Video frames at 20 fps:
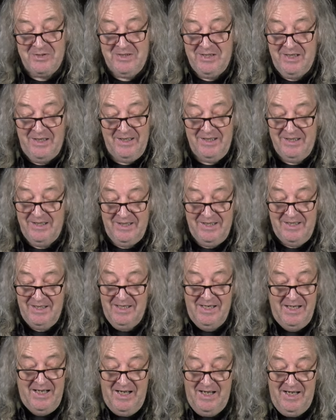to
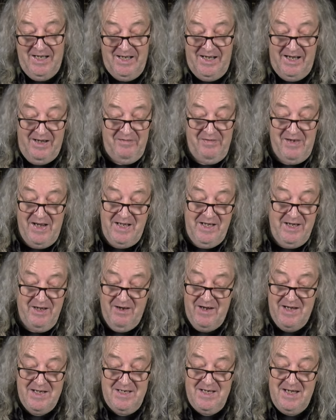have any
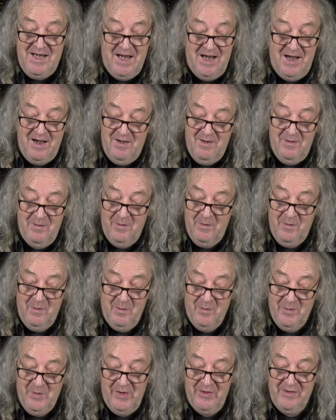idea
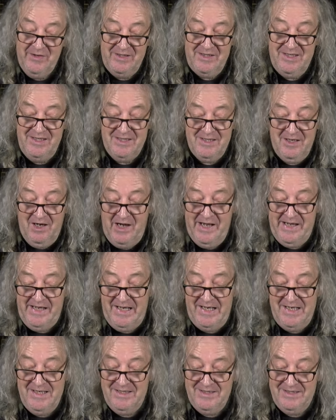what the design
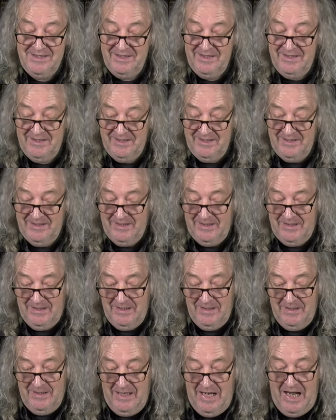is,
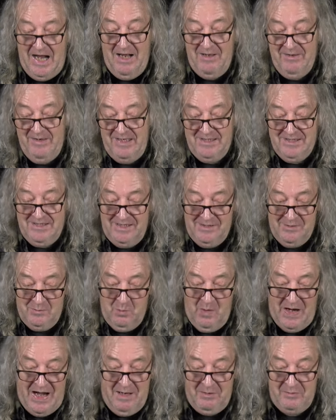how this is
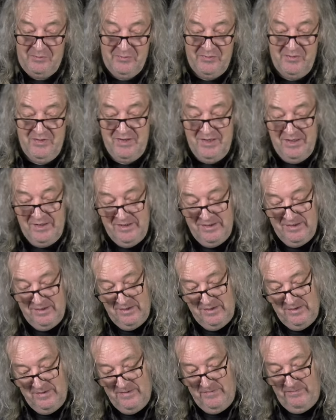wound,
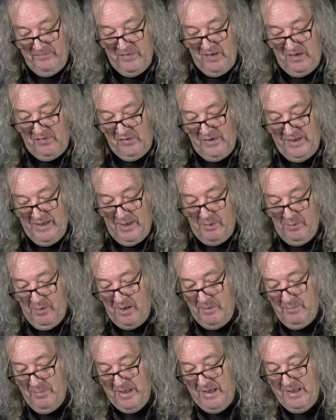if you know what
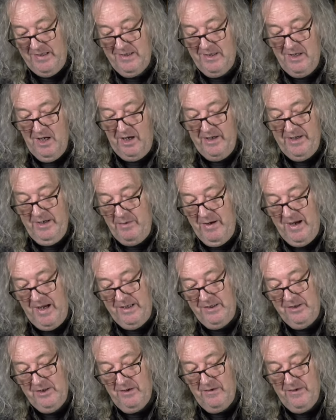I mean. I know it
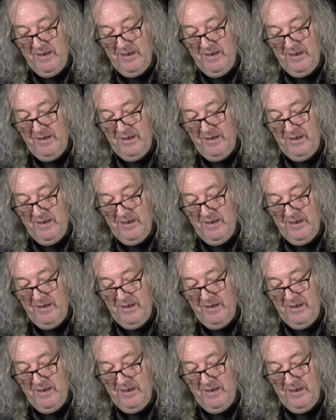ain't got